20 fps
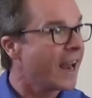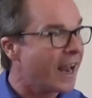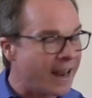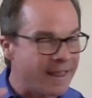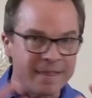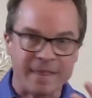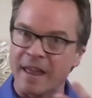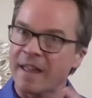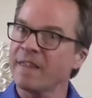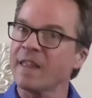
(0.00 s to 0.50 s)

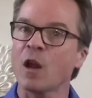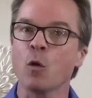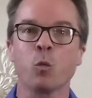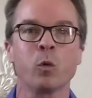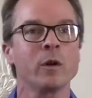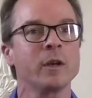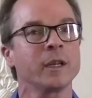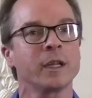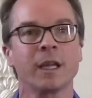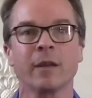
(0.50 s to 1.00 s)
and then they
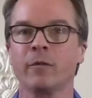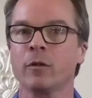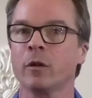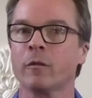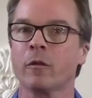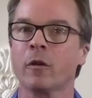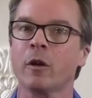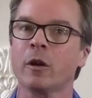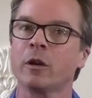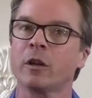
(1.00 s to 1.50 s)
wouldn't give you a
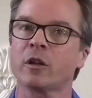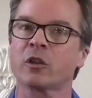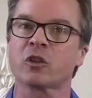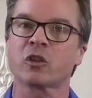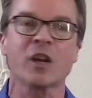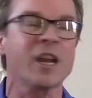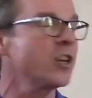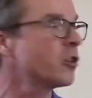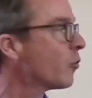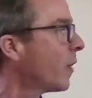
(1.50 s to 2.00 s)
very good
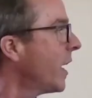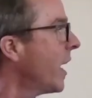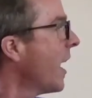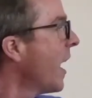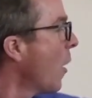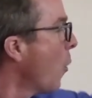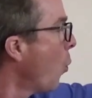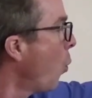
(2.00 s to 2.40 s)
exchange rate.